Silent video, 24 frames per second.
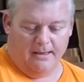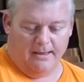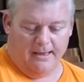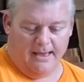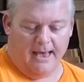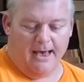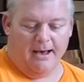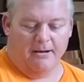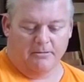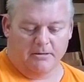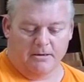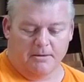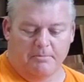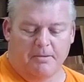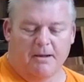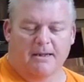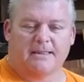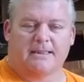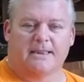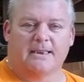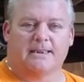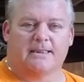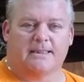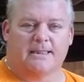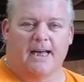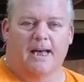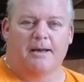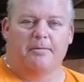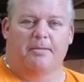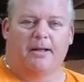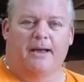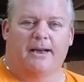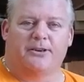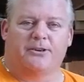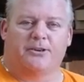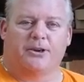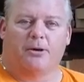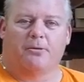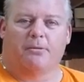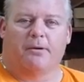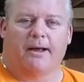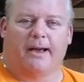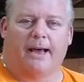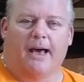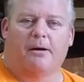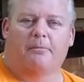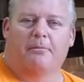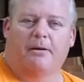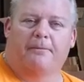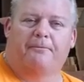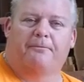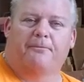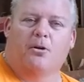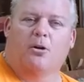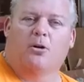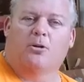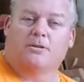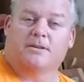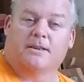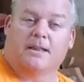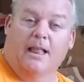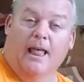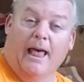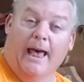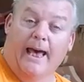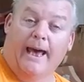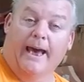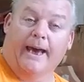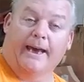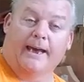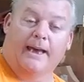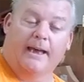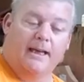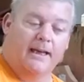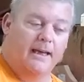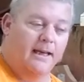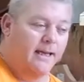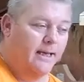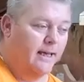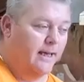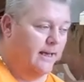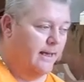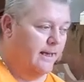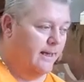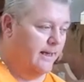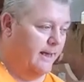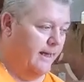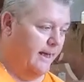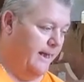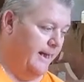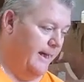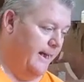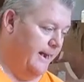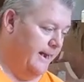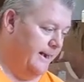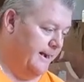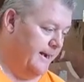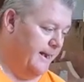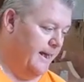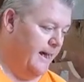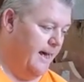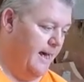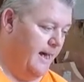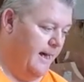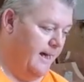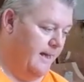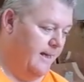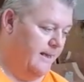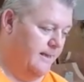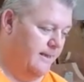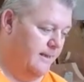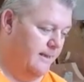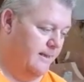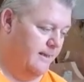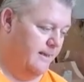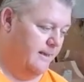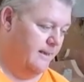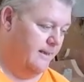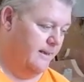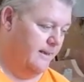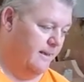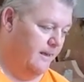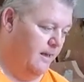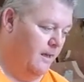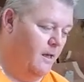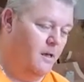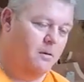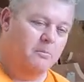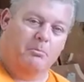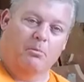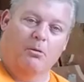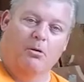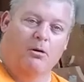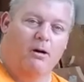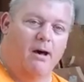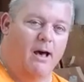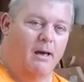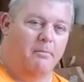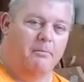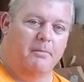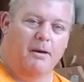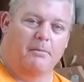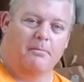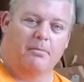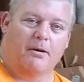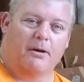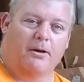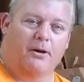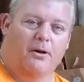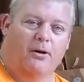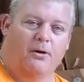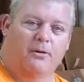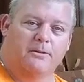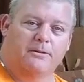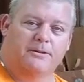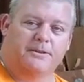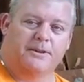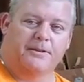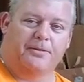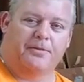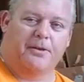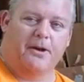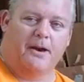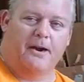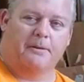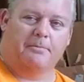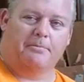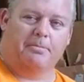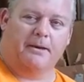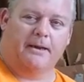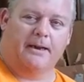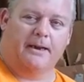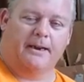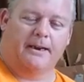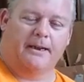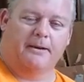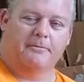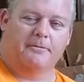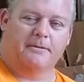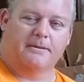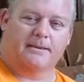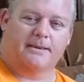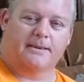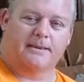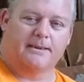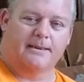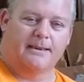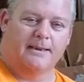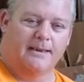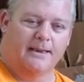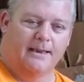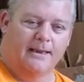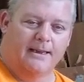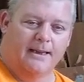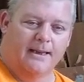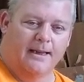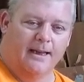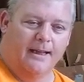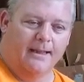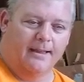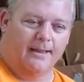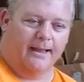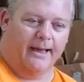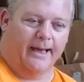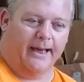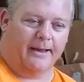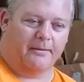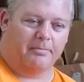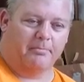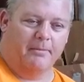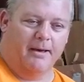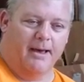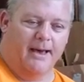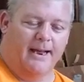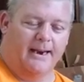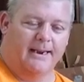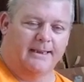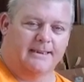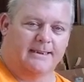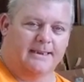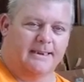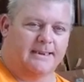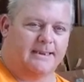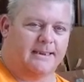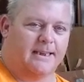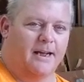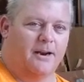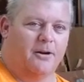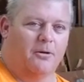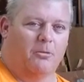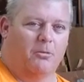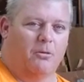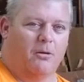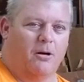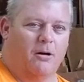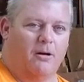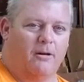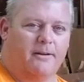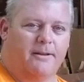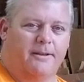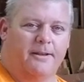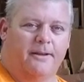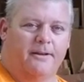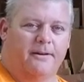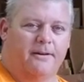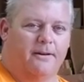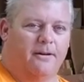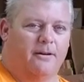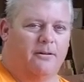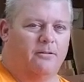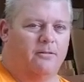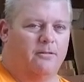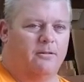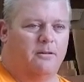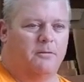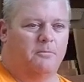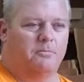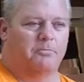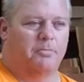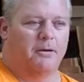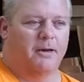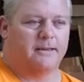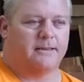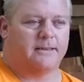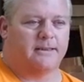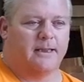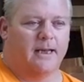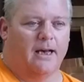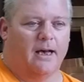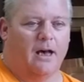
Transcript: yeah, it was about this time last year when I got my first leg. And boy, I remember going to therapy, and it was like, man, is this gonna work, you know? But